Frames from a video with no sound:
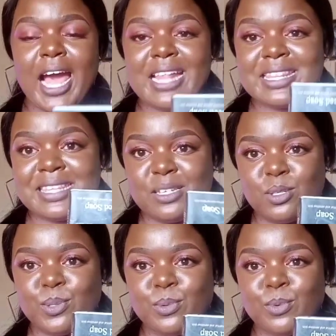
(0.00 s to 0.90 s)
and
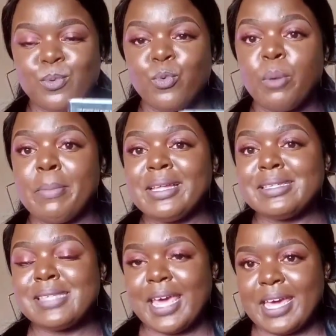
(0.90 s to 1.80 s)
these two will
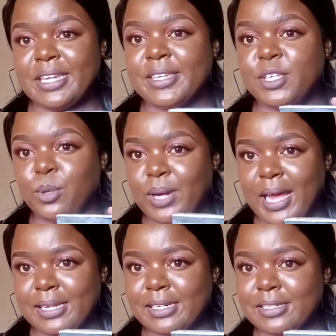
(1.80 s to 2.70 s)
maintain your
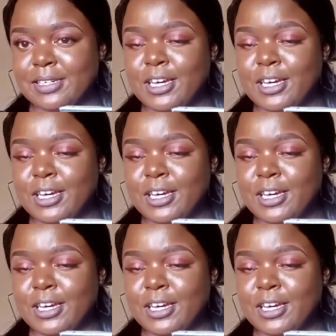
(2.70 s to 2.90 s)
color.